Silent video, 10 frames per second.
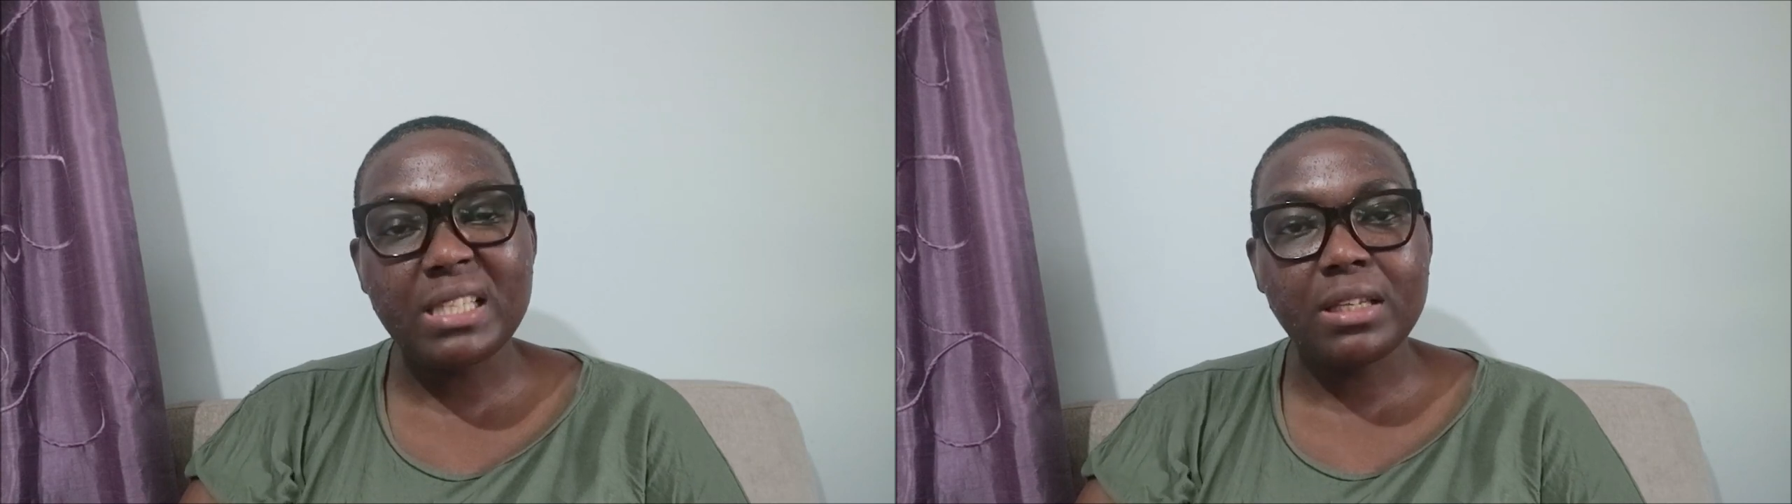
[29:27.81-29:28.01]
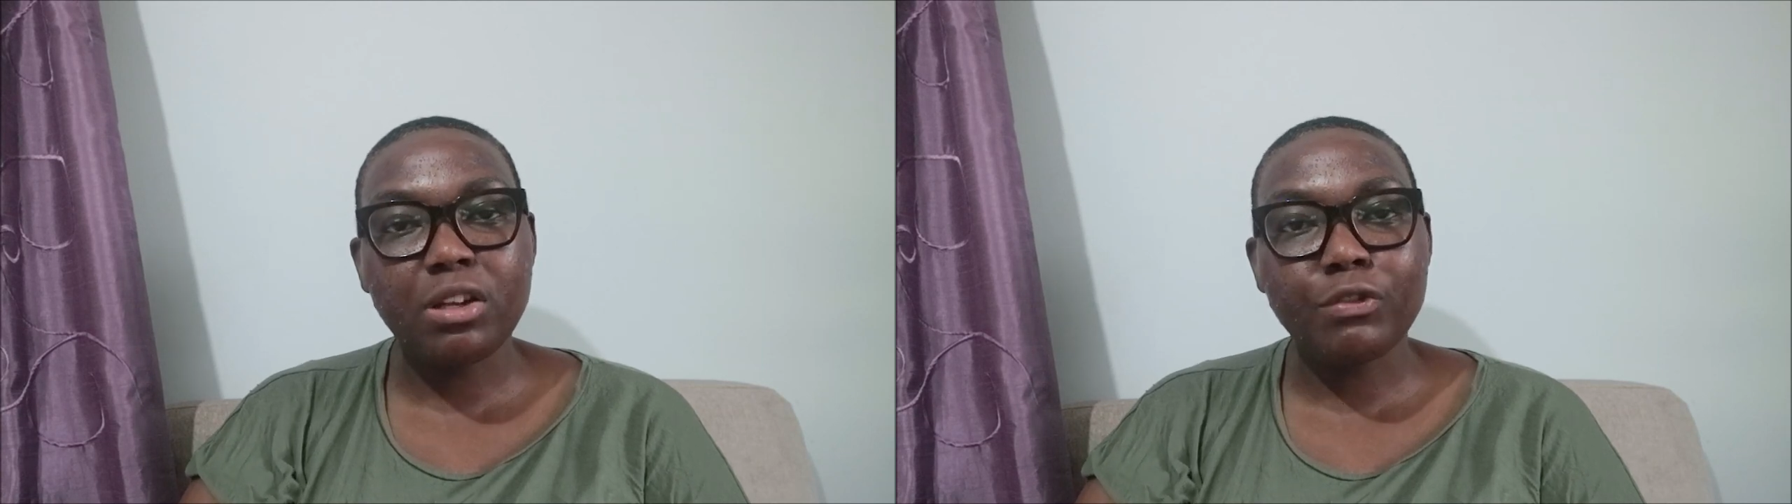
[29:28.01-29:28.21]

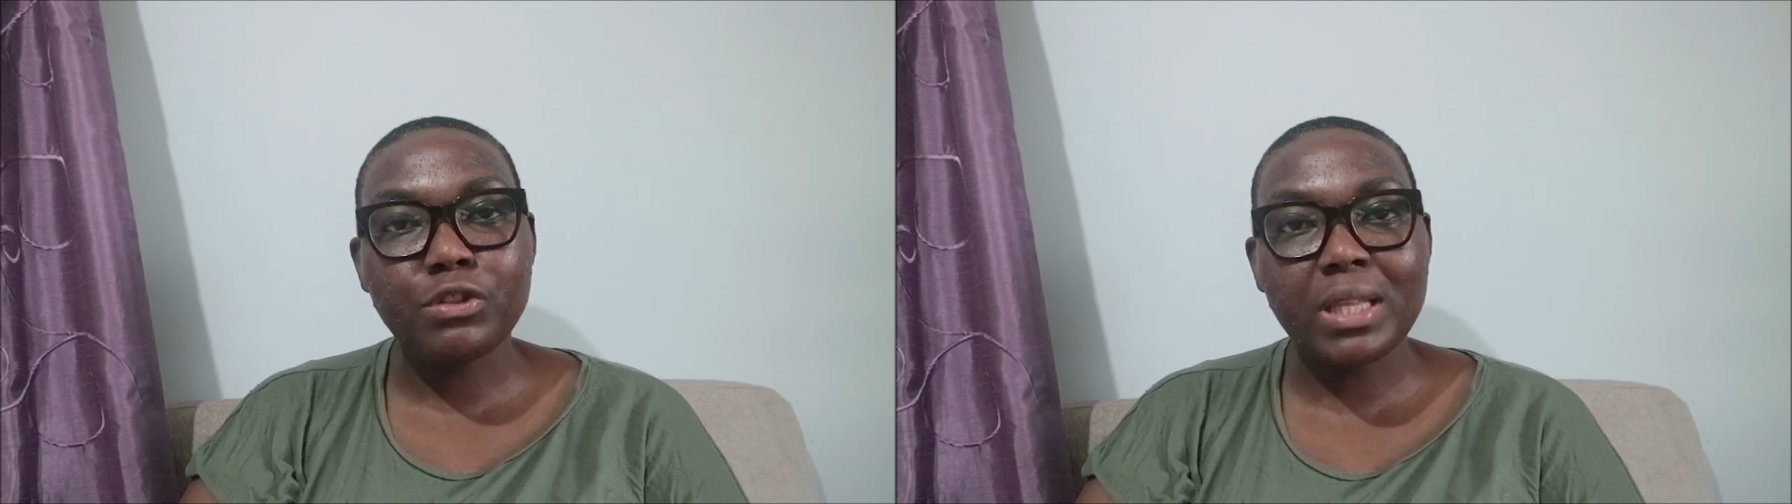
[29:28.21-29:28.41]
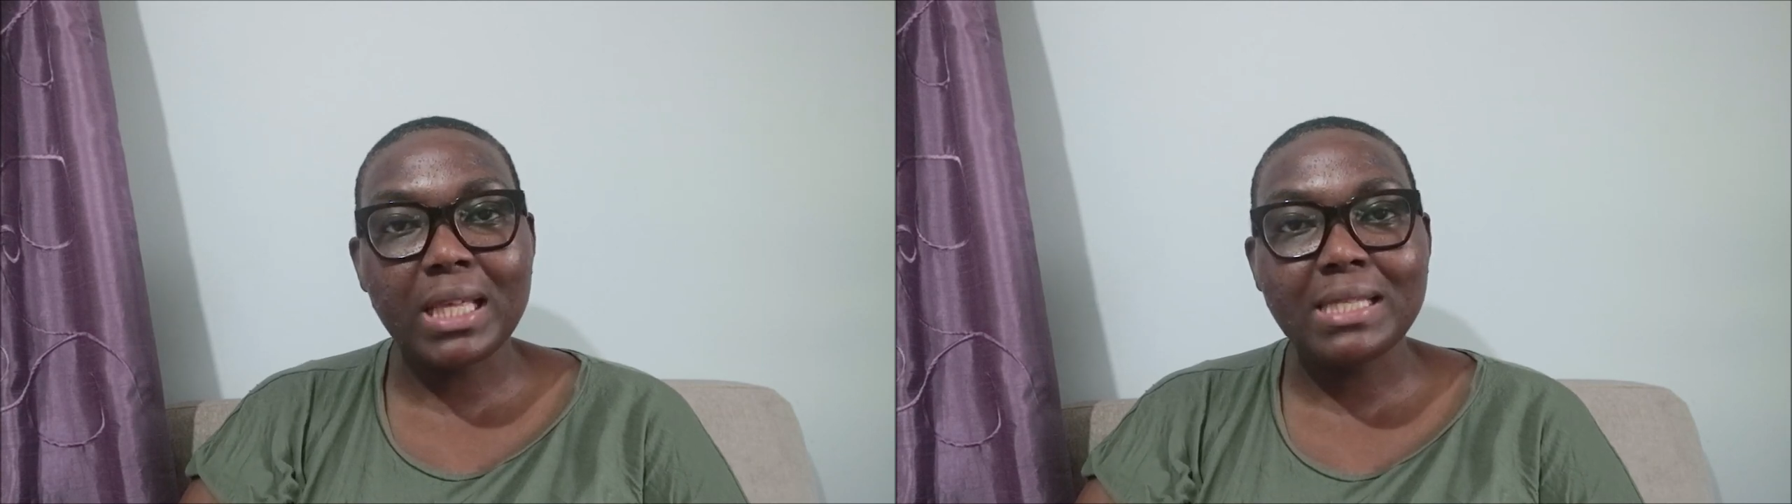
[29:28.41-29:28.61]
they send
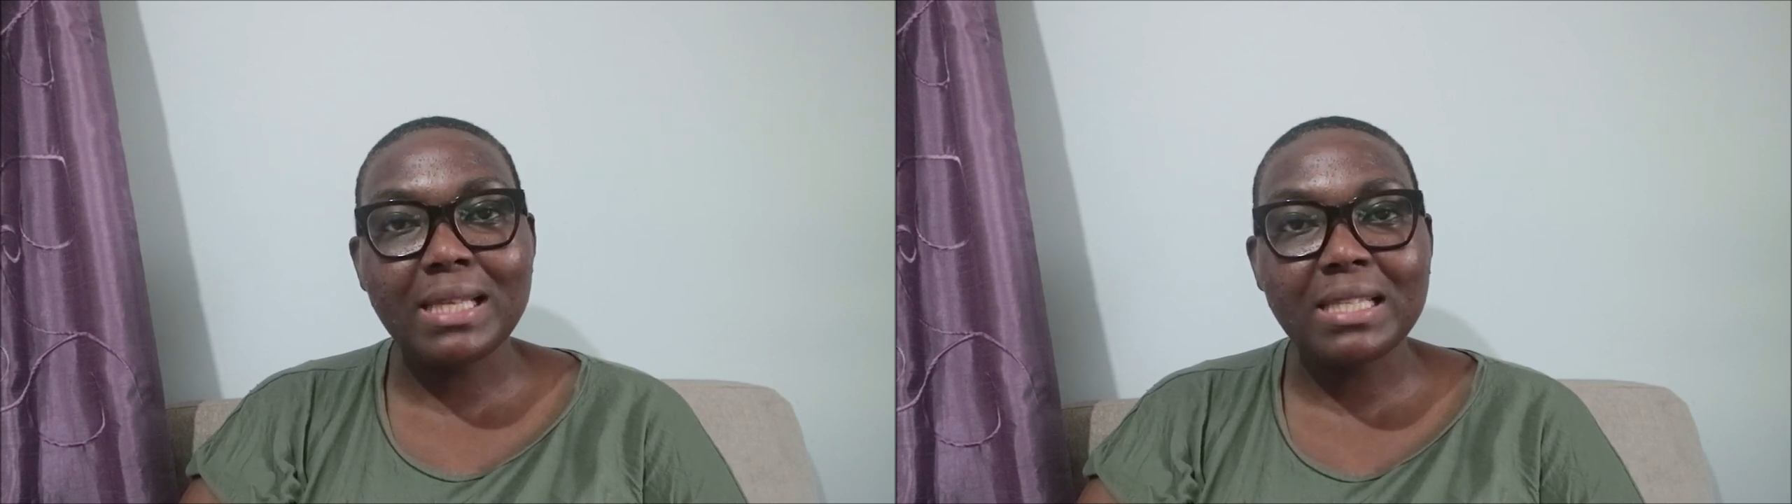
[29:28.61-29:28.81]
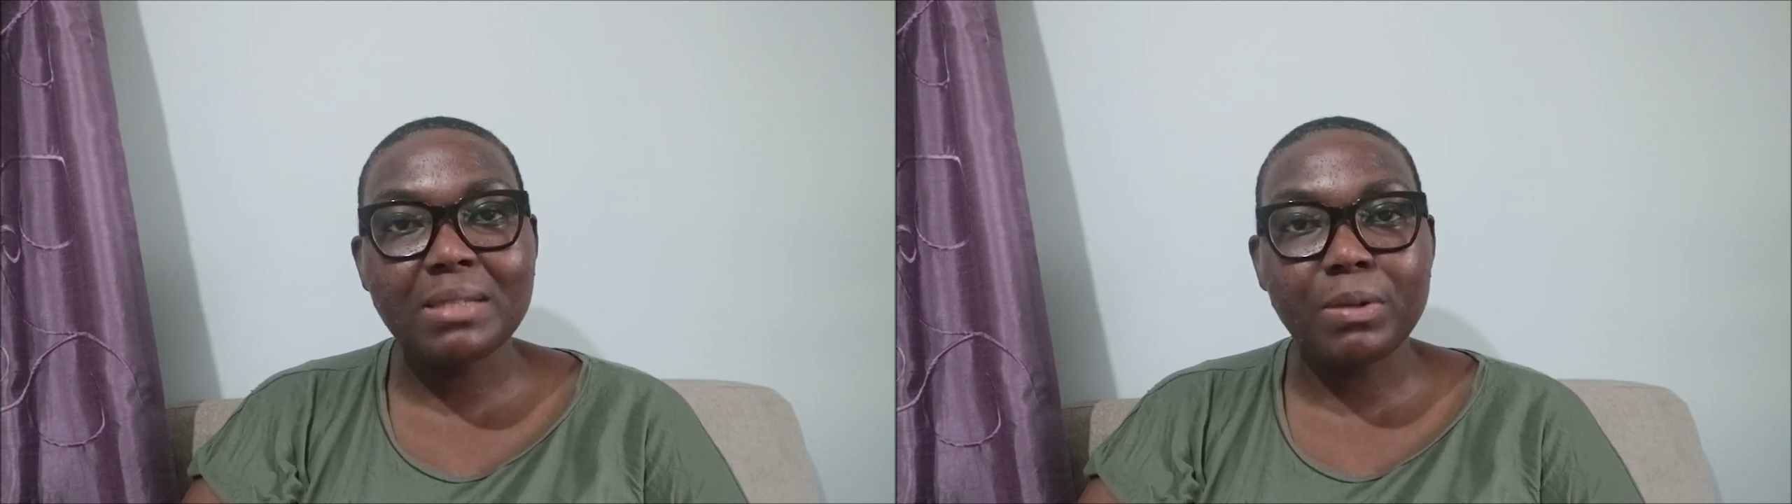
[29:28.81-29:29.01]
off to the
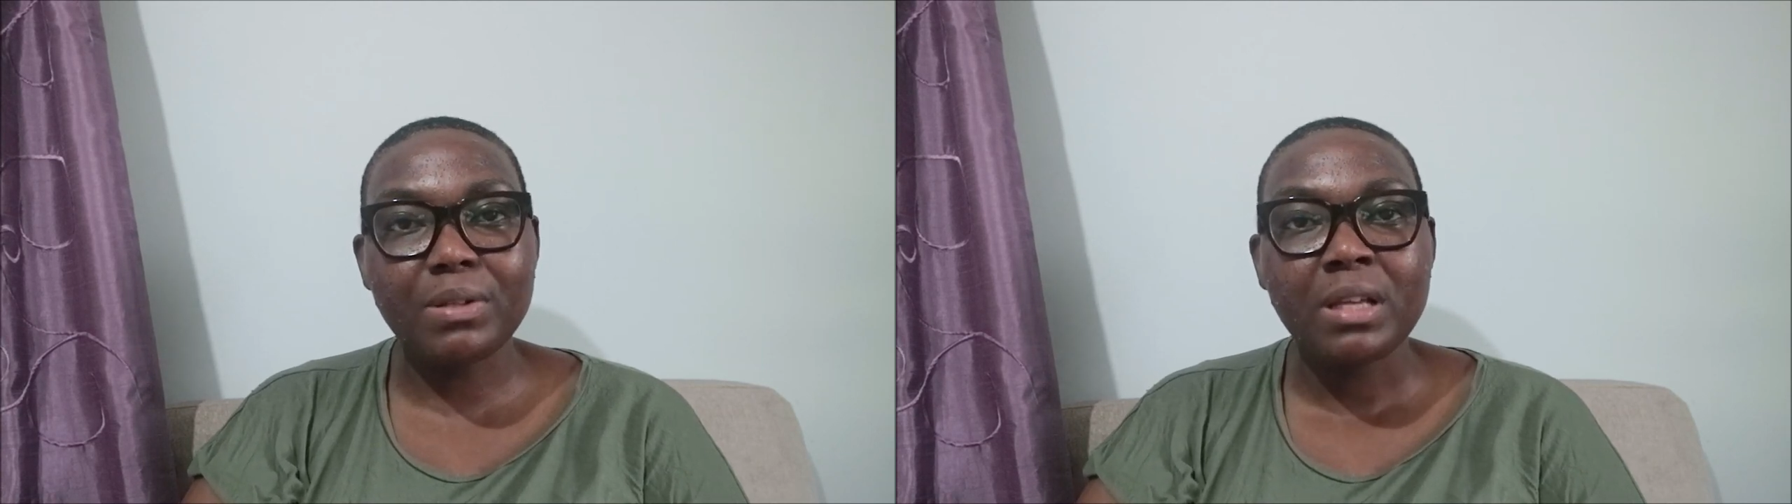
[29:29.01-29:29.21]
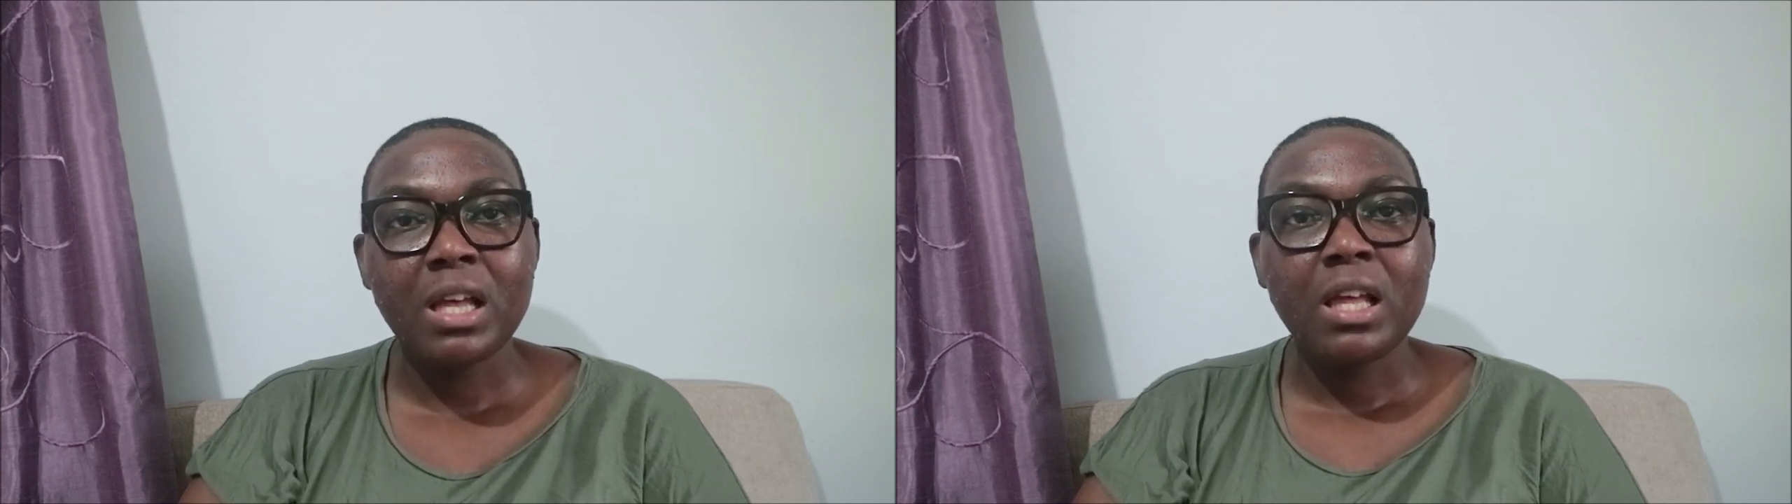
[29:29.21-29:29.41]

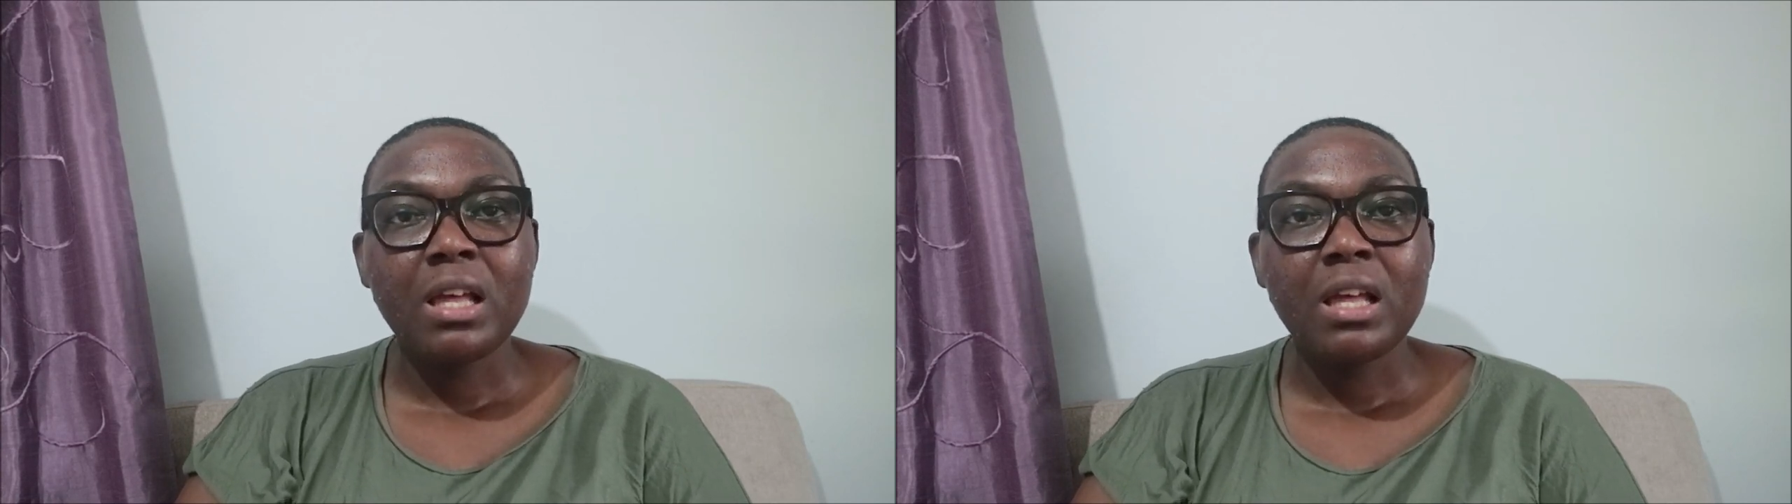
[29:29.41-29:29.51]
assessment.